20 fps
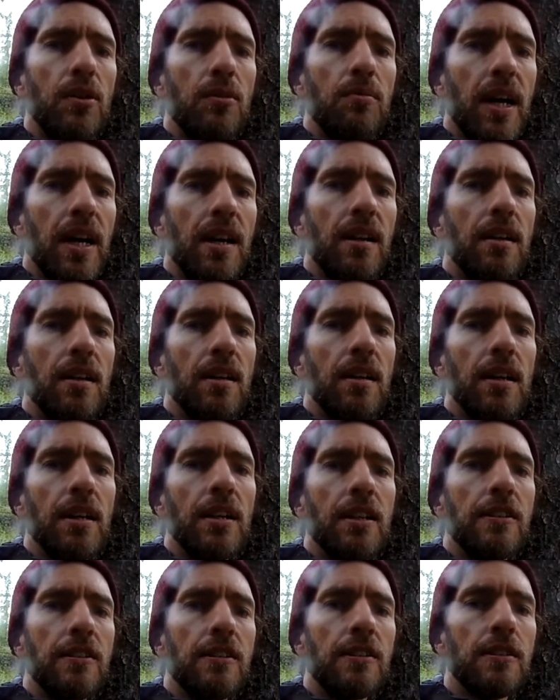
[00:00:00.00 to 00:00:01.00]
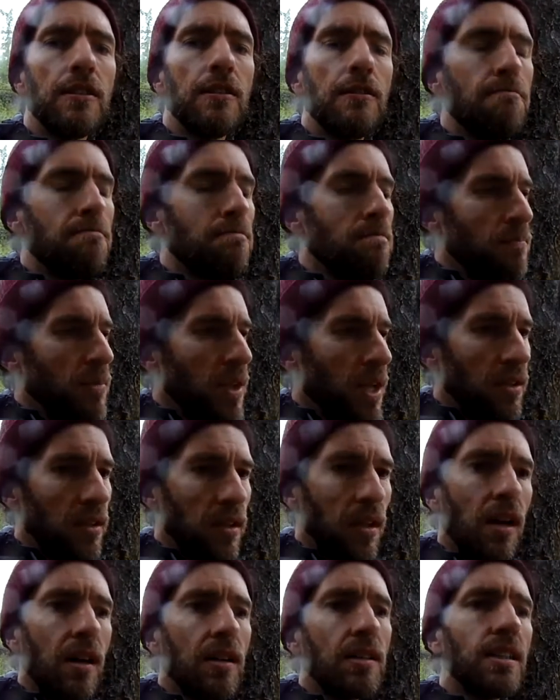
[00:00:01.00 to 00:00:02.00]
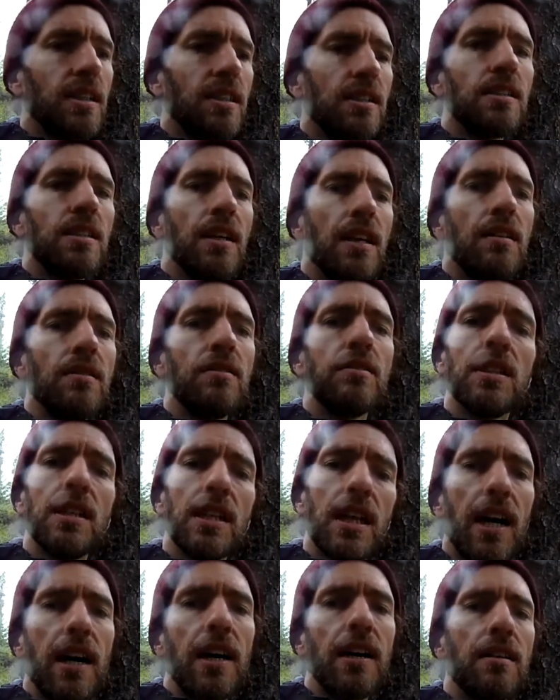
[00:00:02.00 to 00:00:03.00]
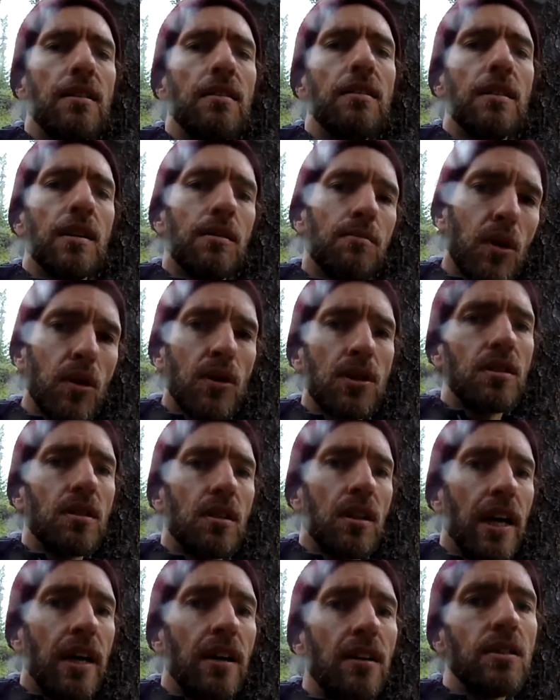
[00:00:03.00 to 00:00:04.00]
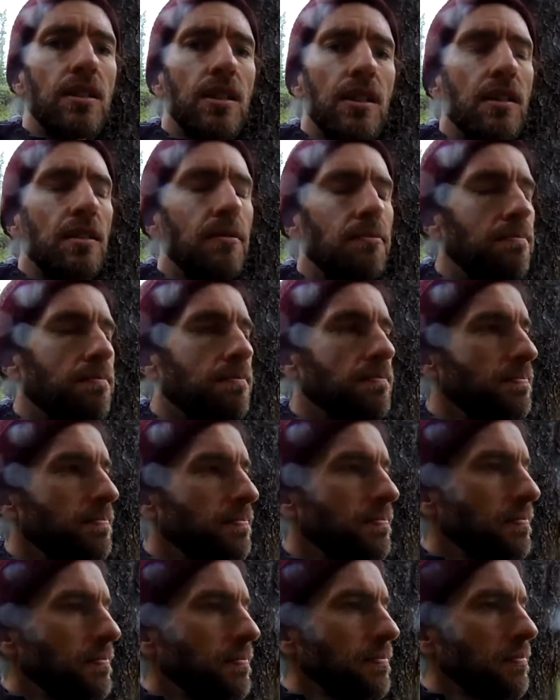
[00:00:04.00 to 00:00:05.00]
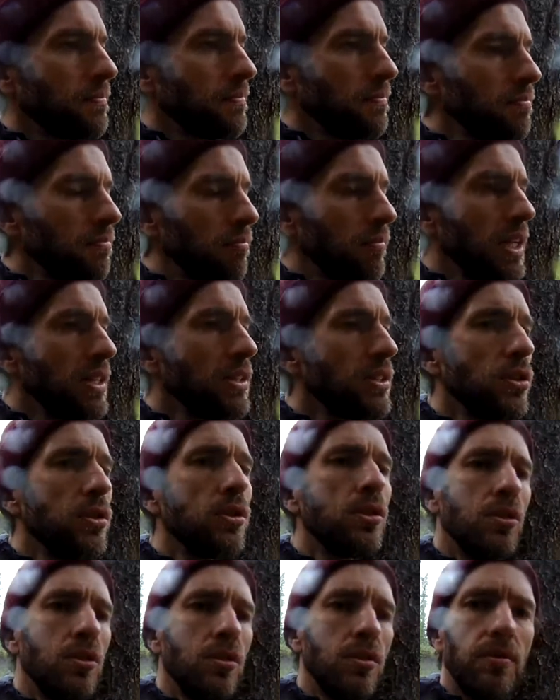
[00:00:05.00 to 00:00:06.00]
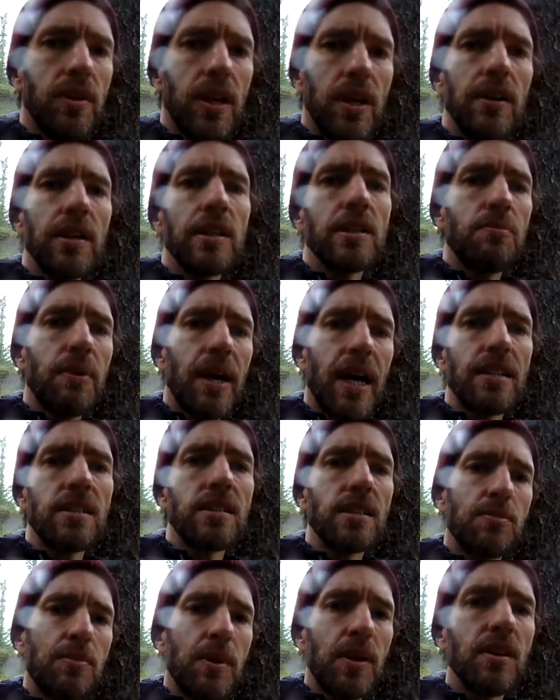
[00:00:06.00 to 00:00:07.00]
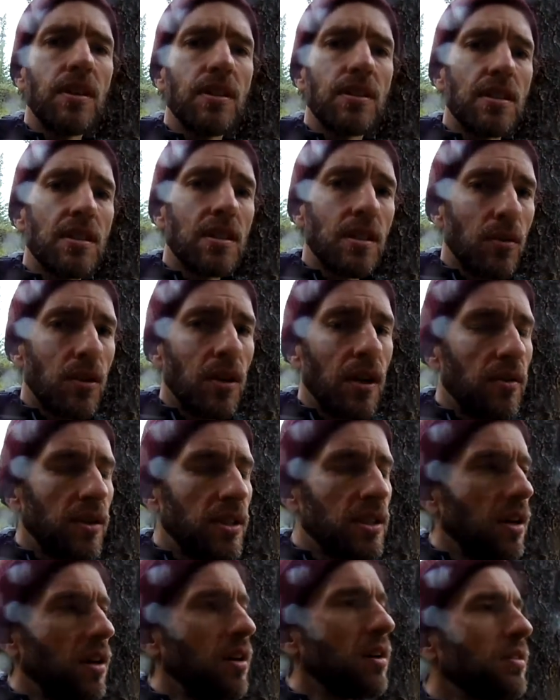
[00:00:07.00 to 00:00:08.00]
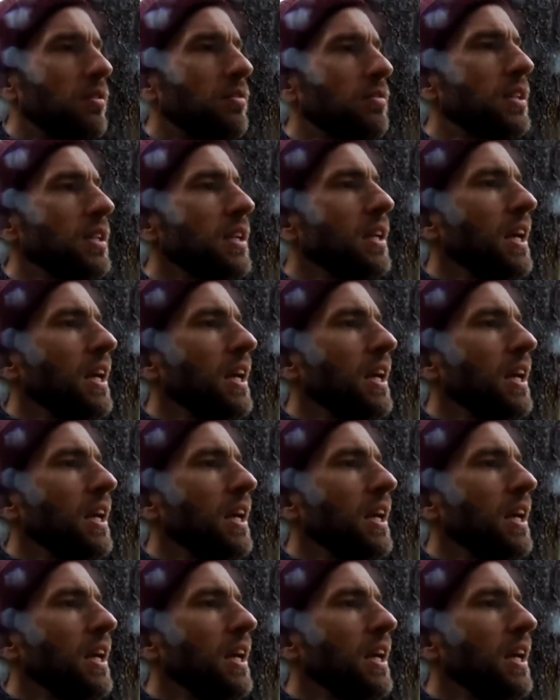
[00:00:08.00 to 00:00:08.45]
humanity is locked in a state of denied emotional energy due to various past experiences that were unresolved.